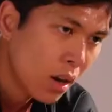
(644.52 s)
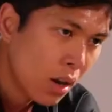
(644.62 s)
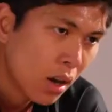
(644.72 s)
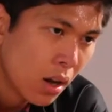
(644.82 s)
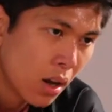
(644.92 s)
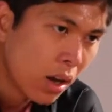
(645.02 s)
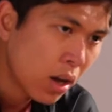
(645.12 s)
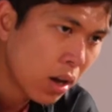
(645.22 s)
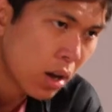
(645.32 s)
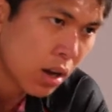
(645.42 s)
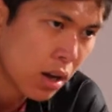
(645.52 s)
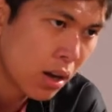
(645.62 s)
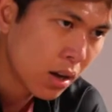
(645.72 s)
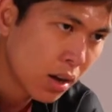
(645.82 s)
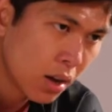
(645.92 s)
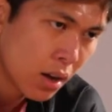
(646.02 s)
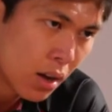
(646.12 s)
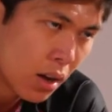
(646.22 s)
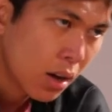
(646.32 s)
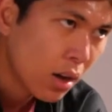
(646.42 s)
strong core,
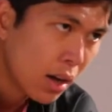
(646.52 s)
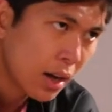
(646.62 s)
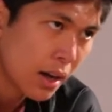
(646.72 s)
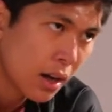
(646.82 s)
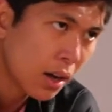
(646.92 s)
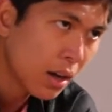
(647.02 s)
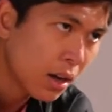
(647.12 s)
good frame.